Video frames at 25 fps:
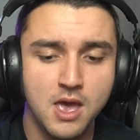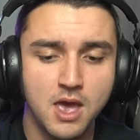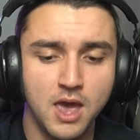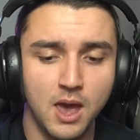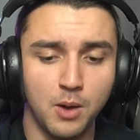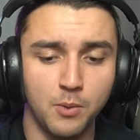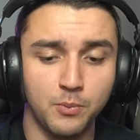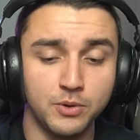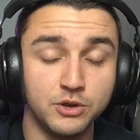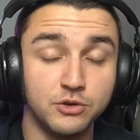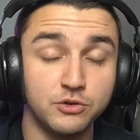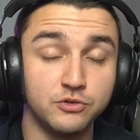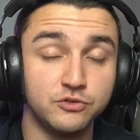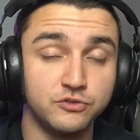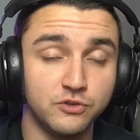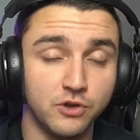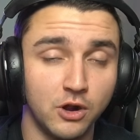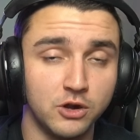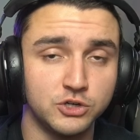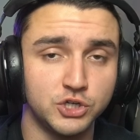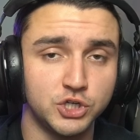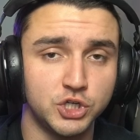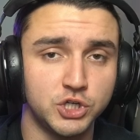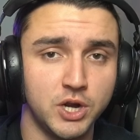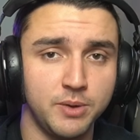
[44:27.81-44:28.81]
And when you
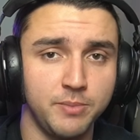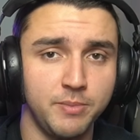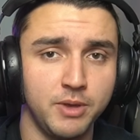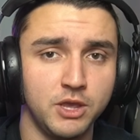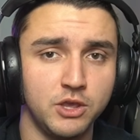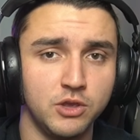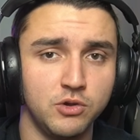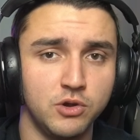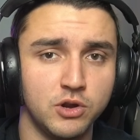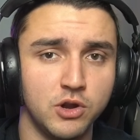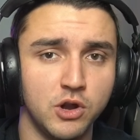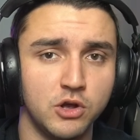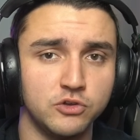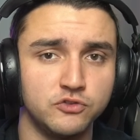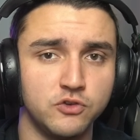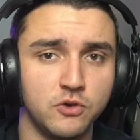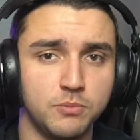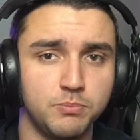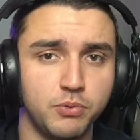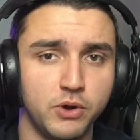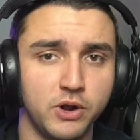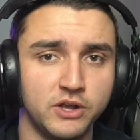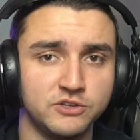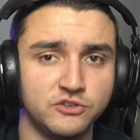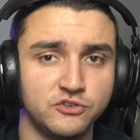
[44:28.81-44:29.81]
start streaming, you can also
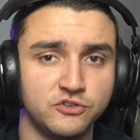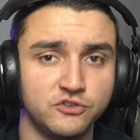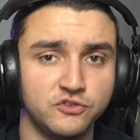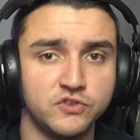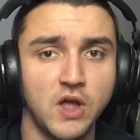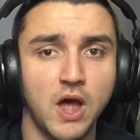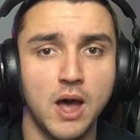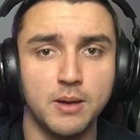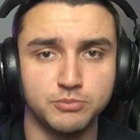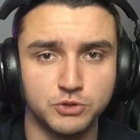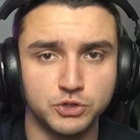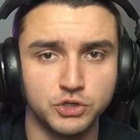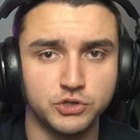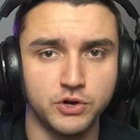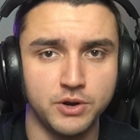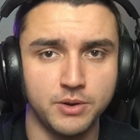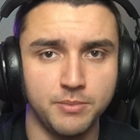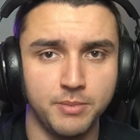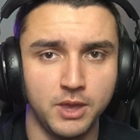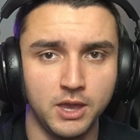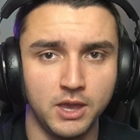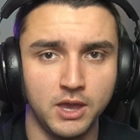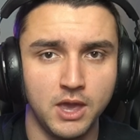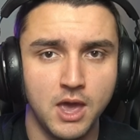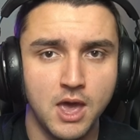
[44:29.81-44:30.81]
press stop
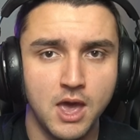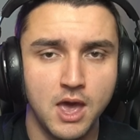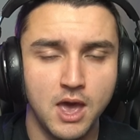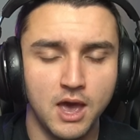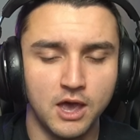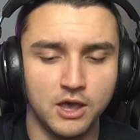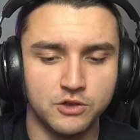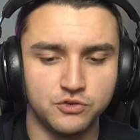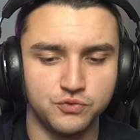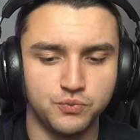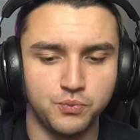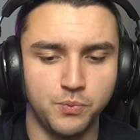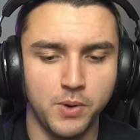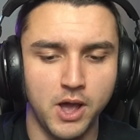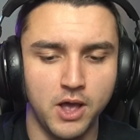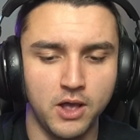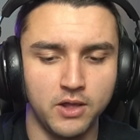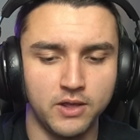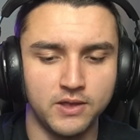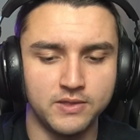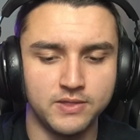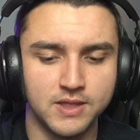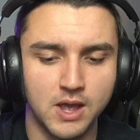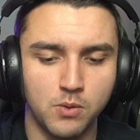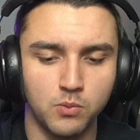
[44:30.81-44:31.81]
streaming as well.
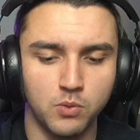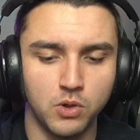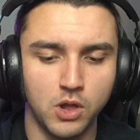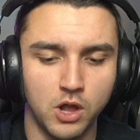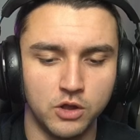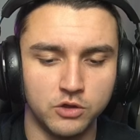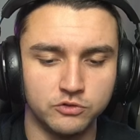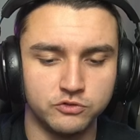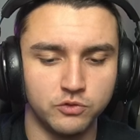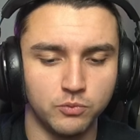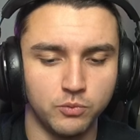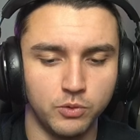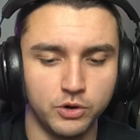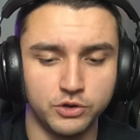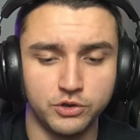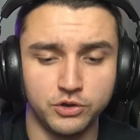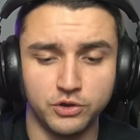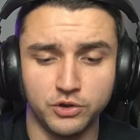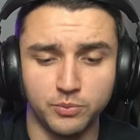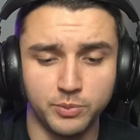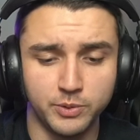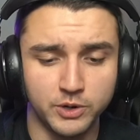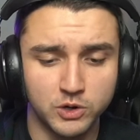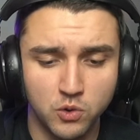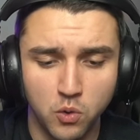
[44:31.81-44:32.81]
And that will also work. You
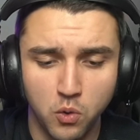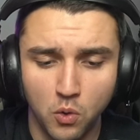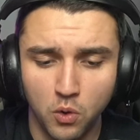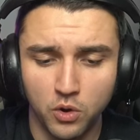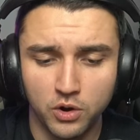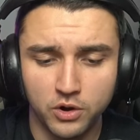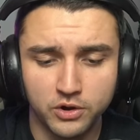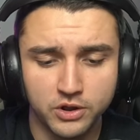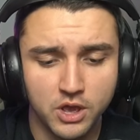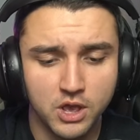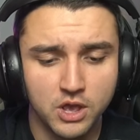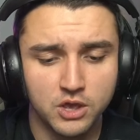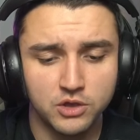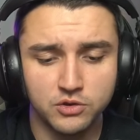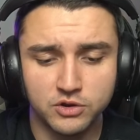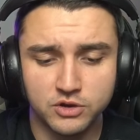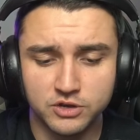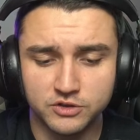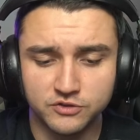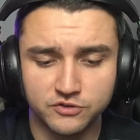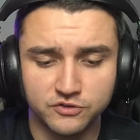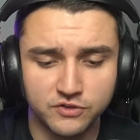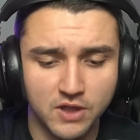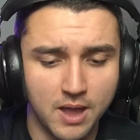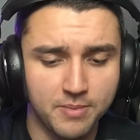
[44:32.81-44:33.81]
could record, you could
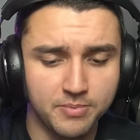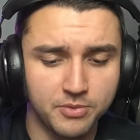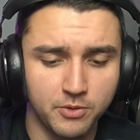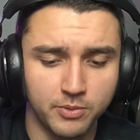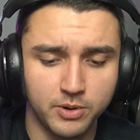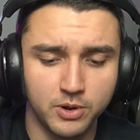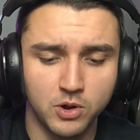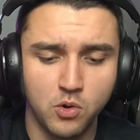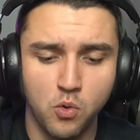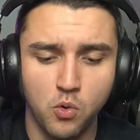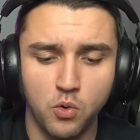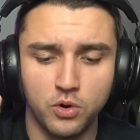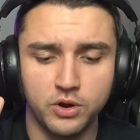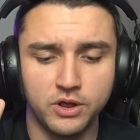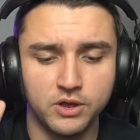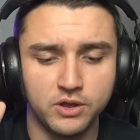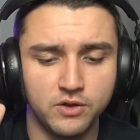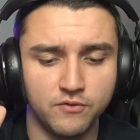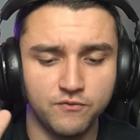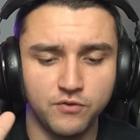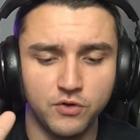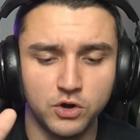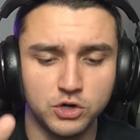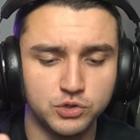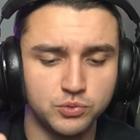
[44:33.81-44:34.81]
stop the recording,
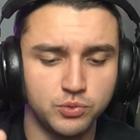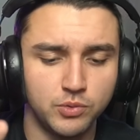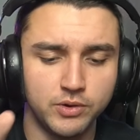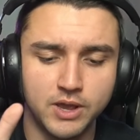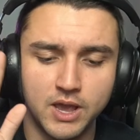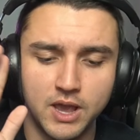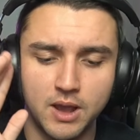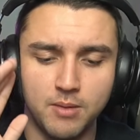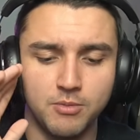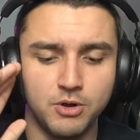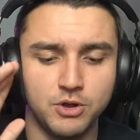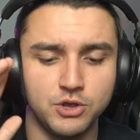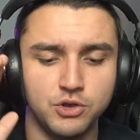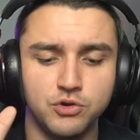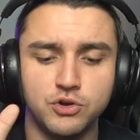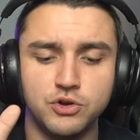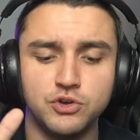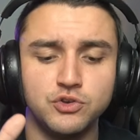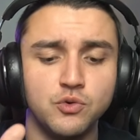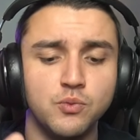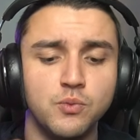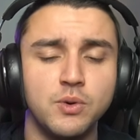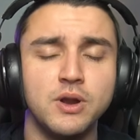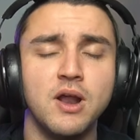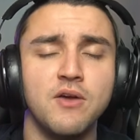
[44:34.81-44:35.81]
virtual camera, you could
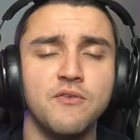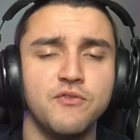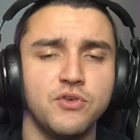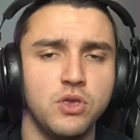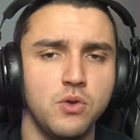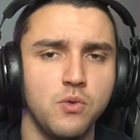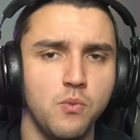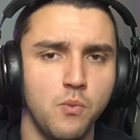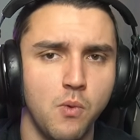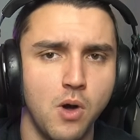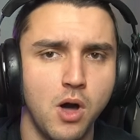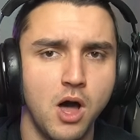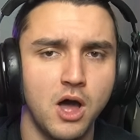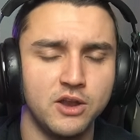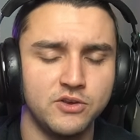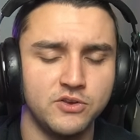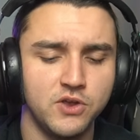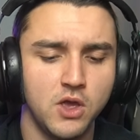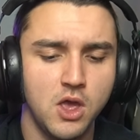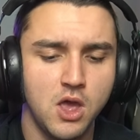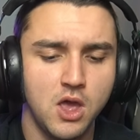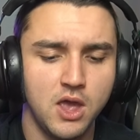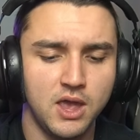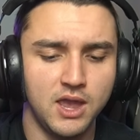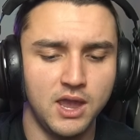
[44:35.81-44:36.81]
do whatever you want
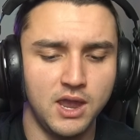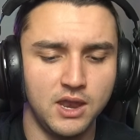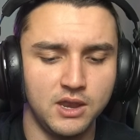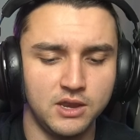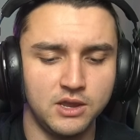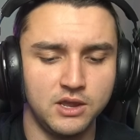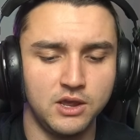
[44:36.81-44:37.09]
in